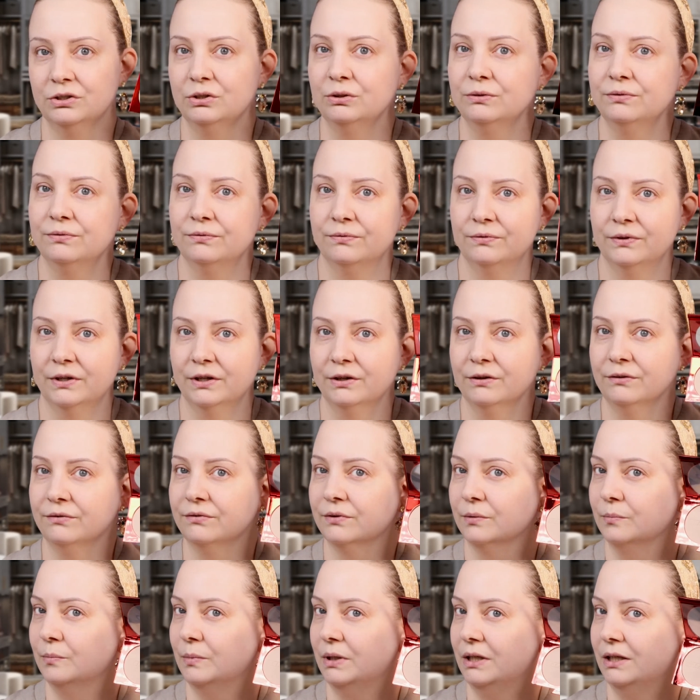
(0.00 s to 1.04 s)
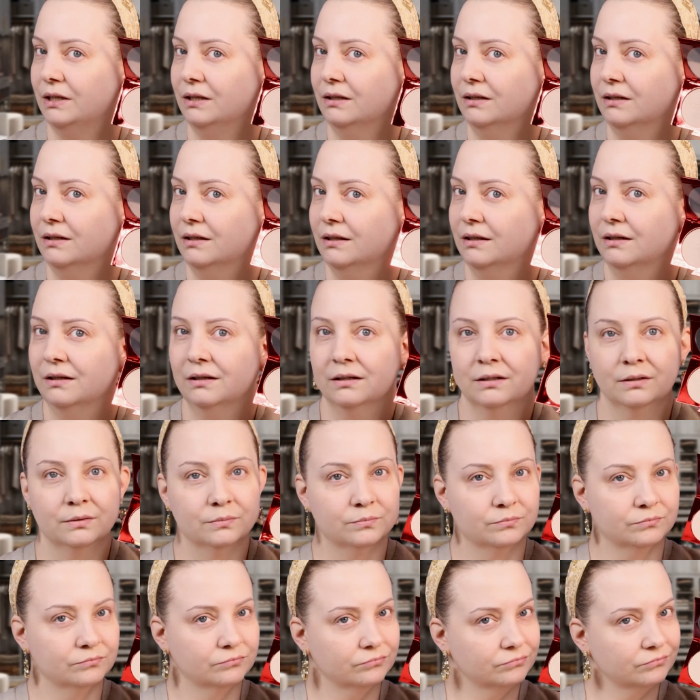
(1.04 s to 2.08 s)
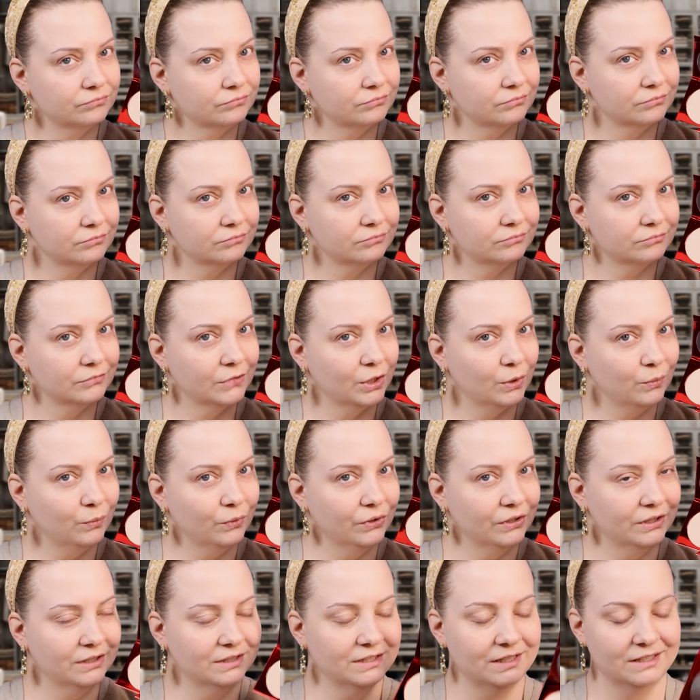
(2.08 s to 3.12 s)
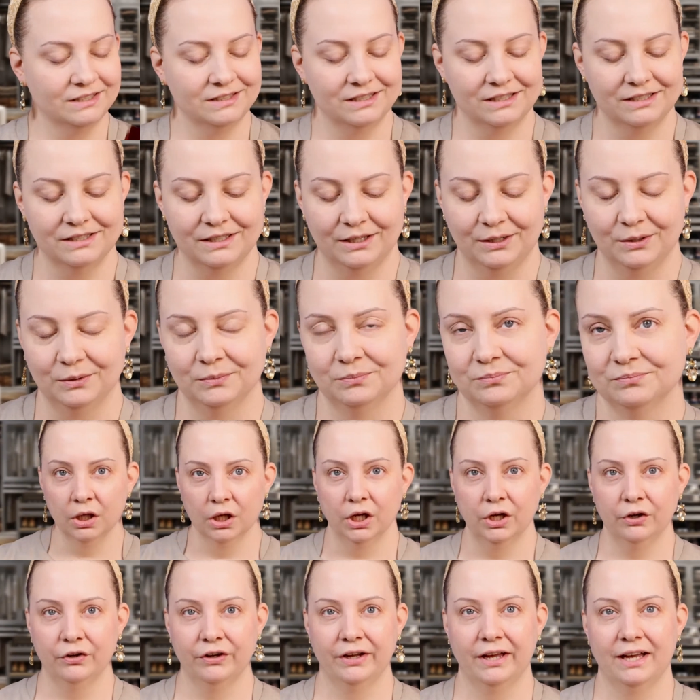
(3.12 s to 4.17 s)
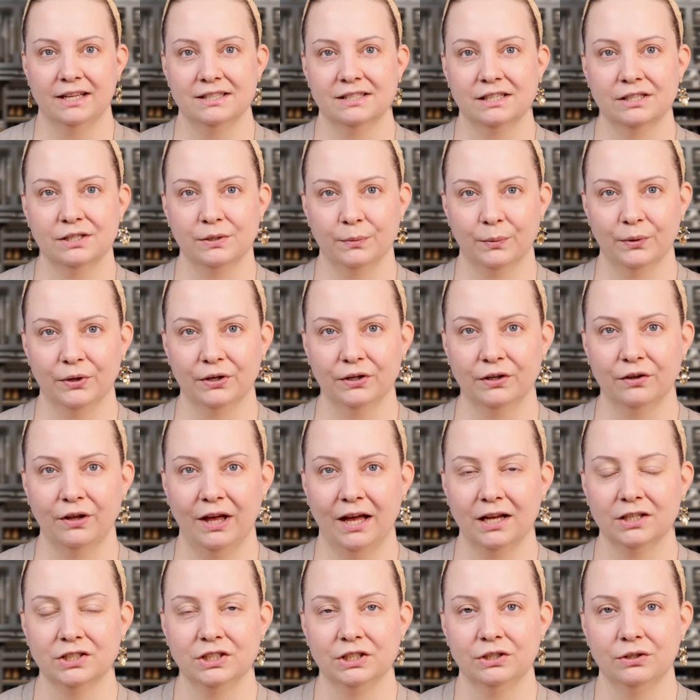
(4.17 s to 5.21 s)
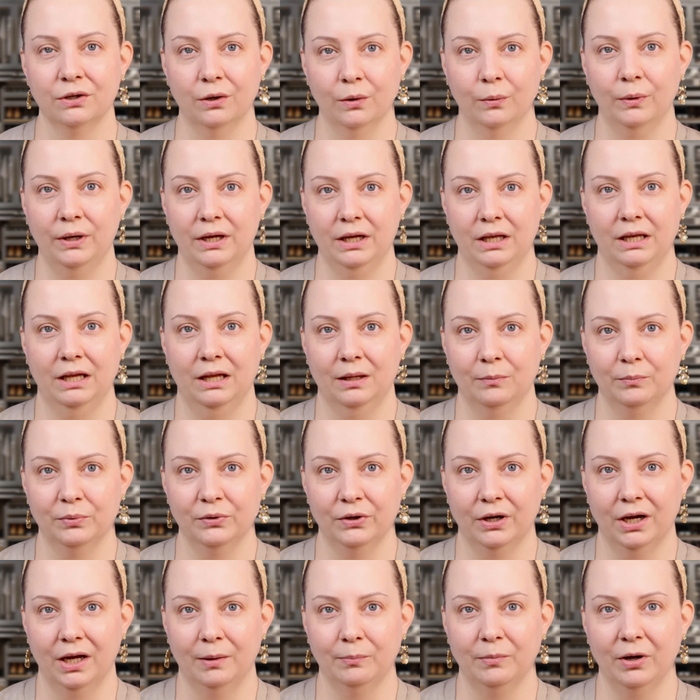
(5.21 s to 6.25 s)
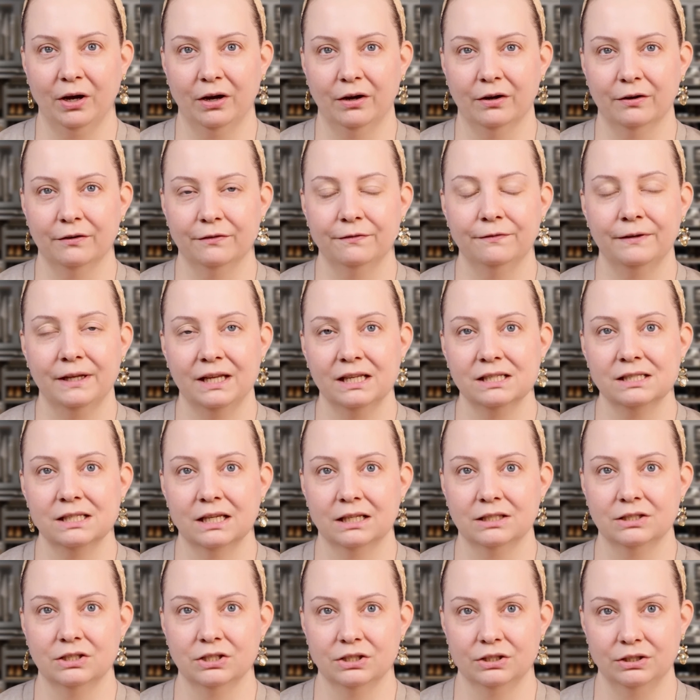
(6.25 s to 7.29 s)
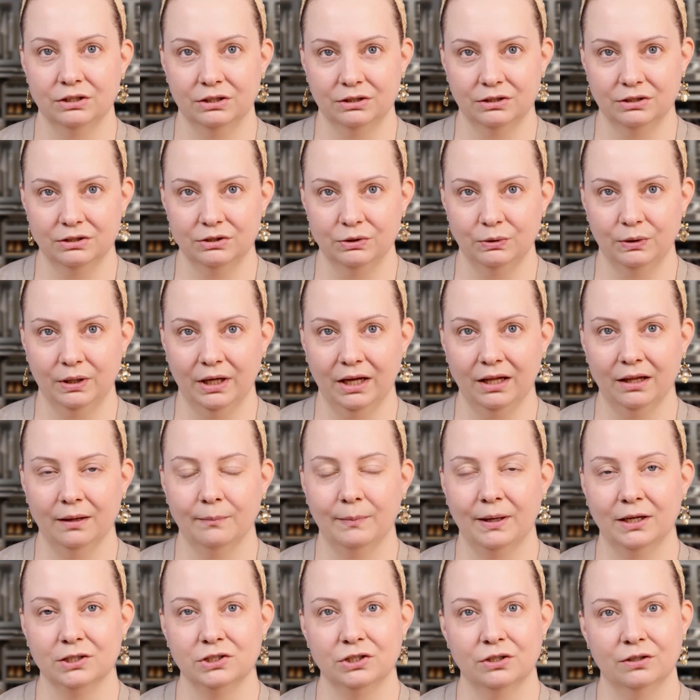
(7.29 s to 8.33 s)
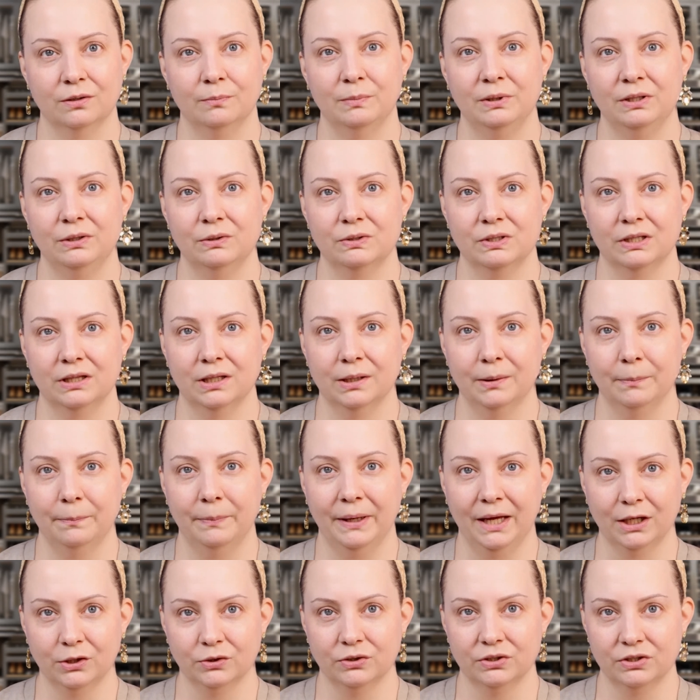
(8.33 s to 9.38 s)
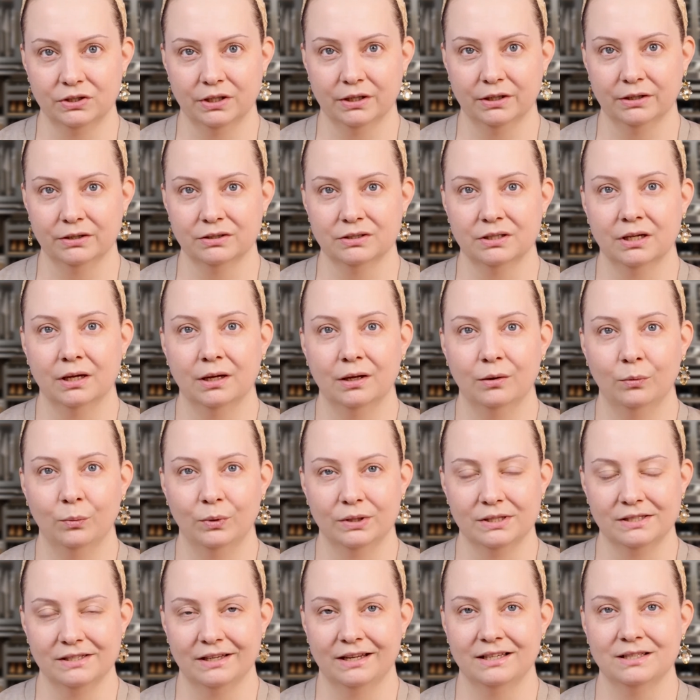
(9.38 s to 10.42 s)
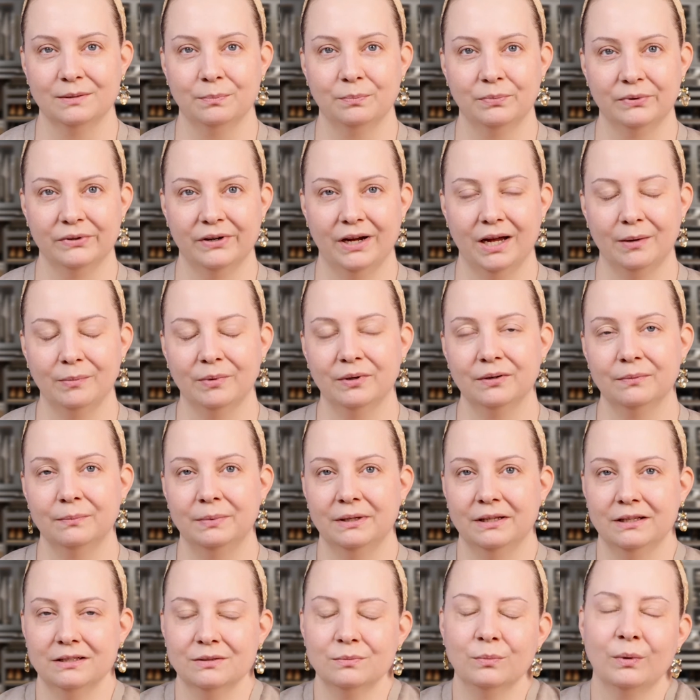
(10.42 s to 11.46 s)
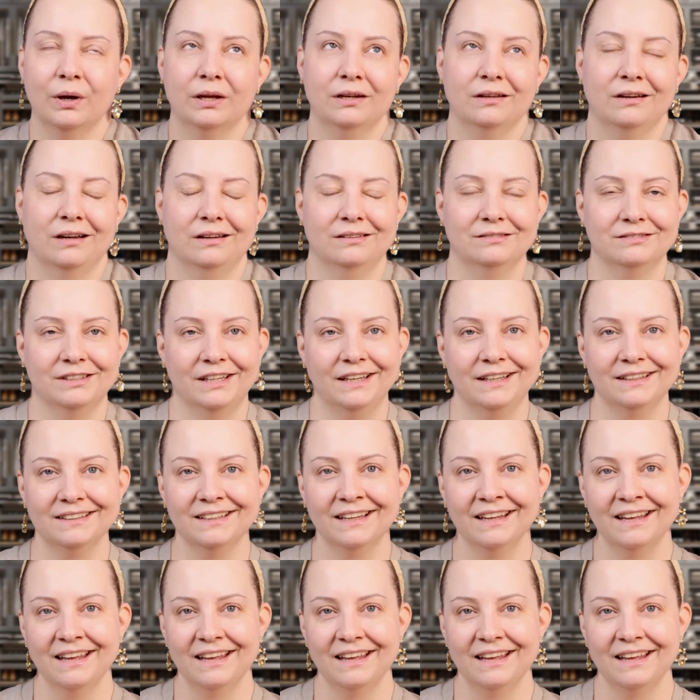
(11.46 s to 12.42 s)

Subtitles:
too fair for me. We're gonna test this out. All right guys, so we're gonna actually go in and prime our face, and to do that, I'm actually gonna be using the Starrr's One Size Primer, because why not, right?